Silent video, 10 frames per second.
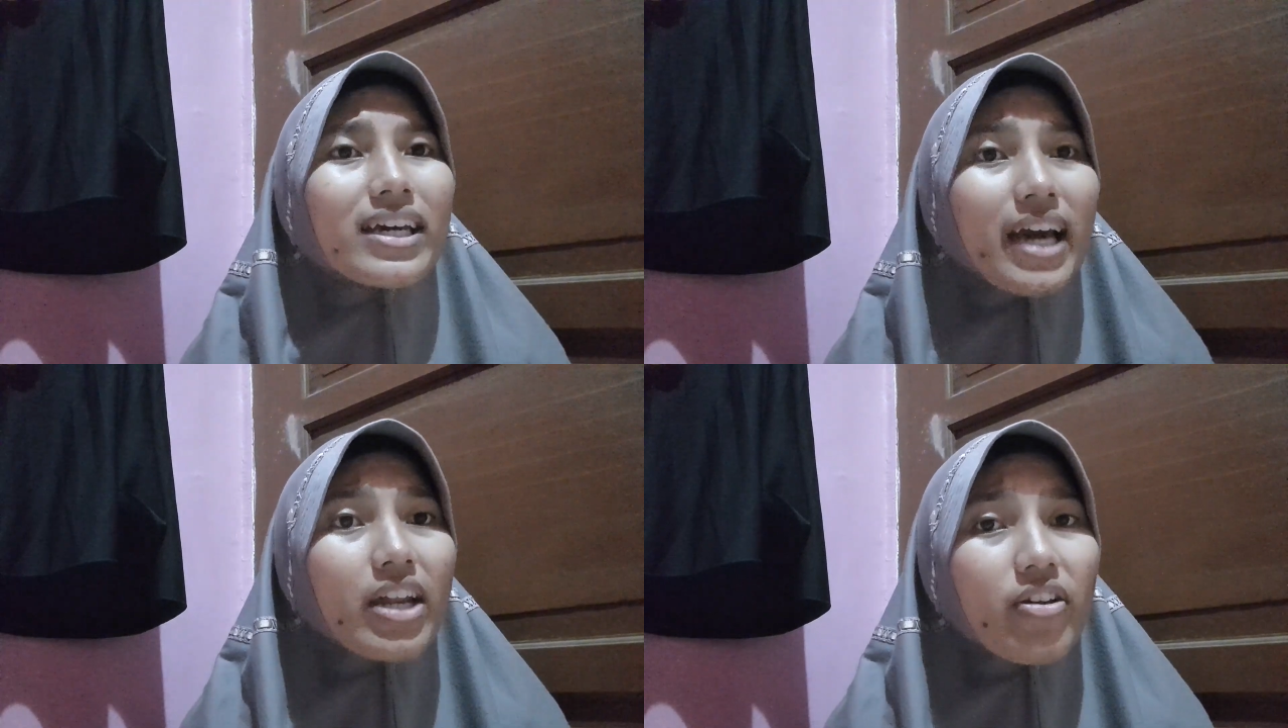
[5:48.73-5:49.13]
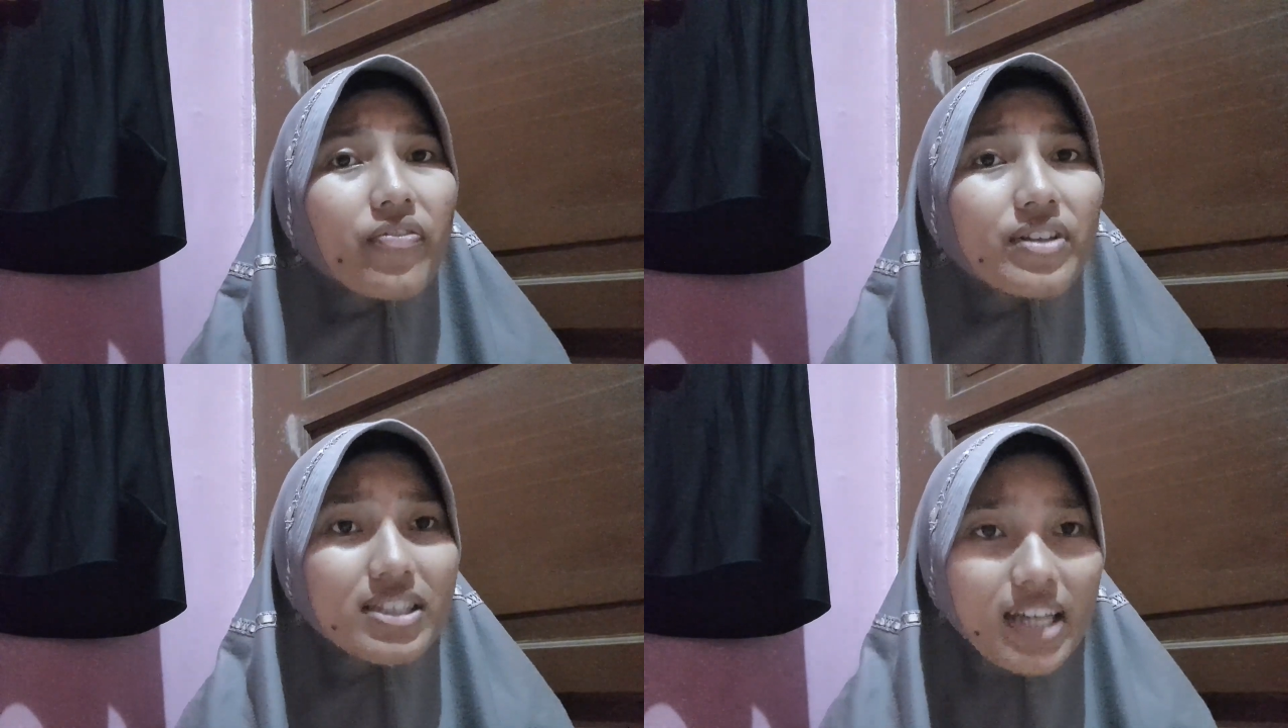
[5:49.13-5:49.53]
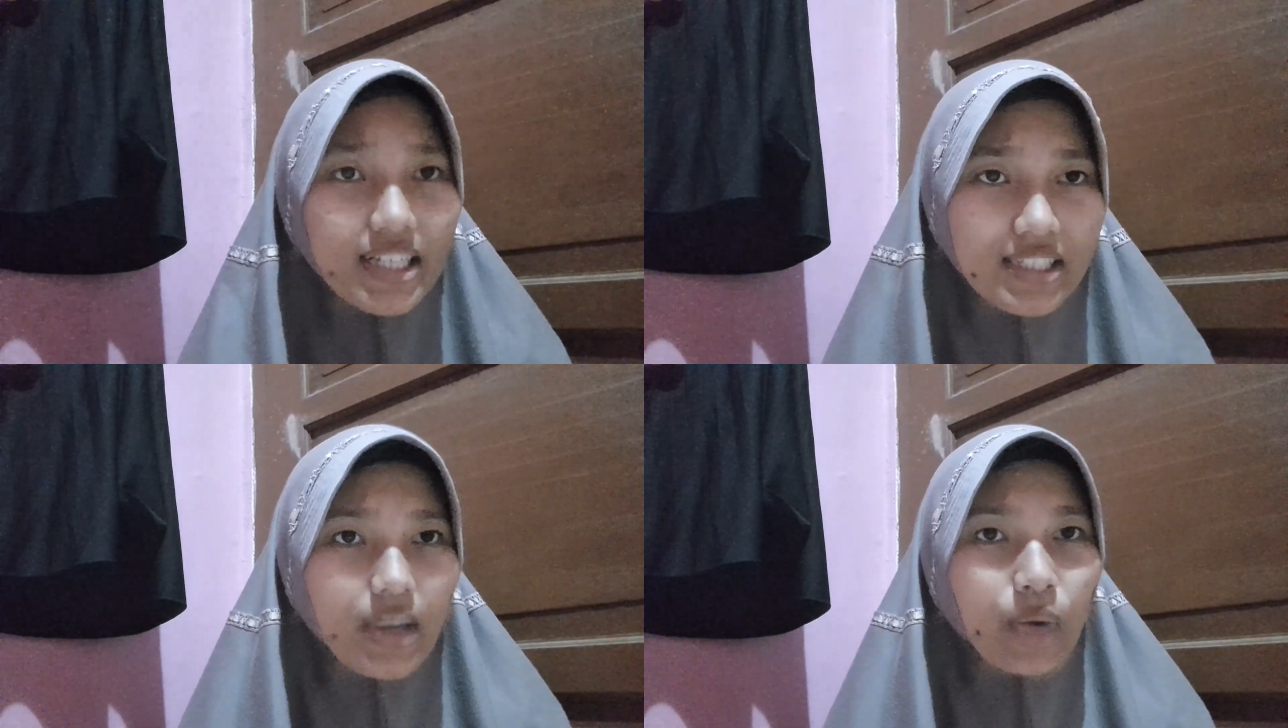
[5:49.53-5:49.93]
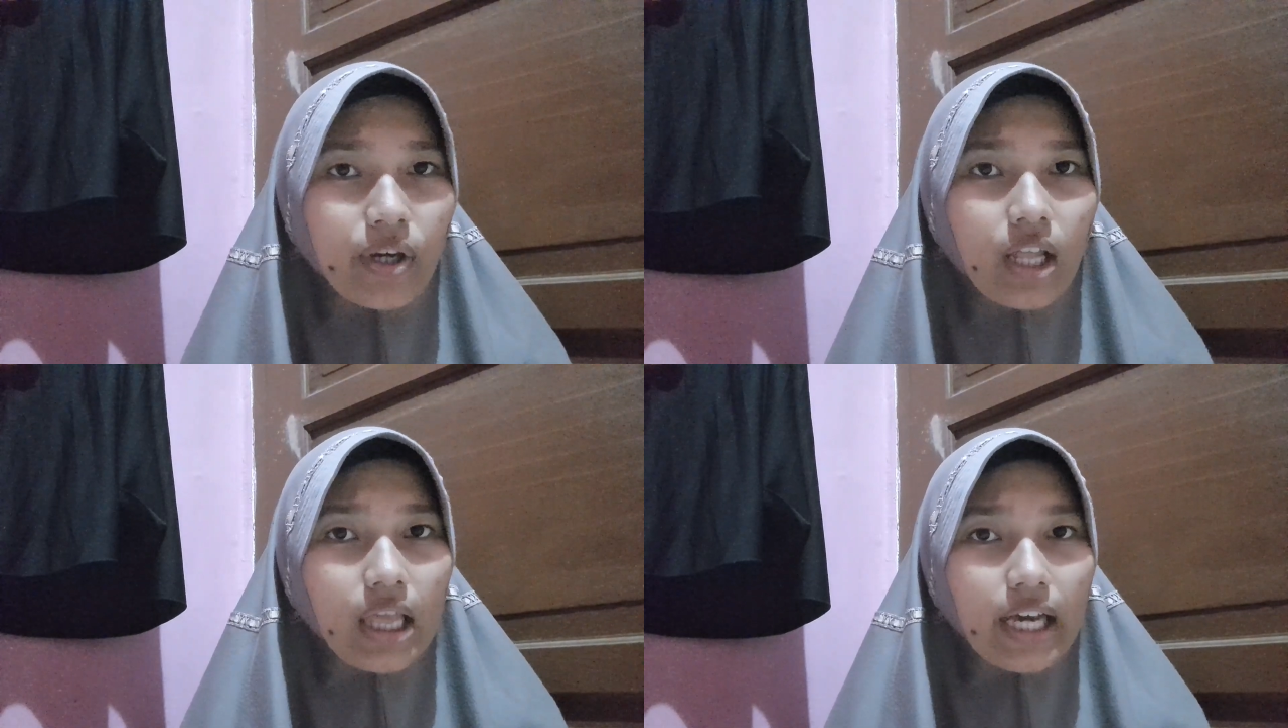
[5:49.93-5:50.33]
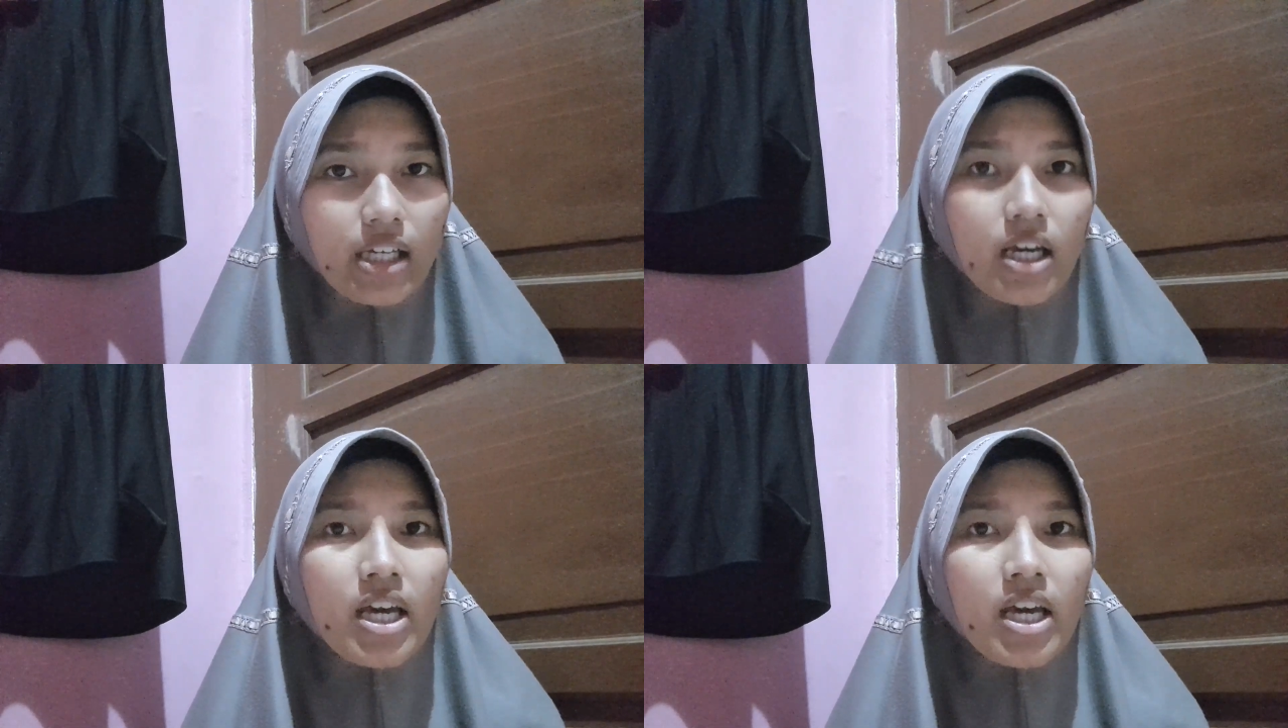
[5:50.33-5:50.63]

kind of data we collect.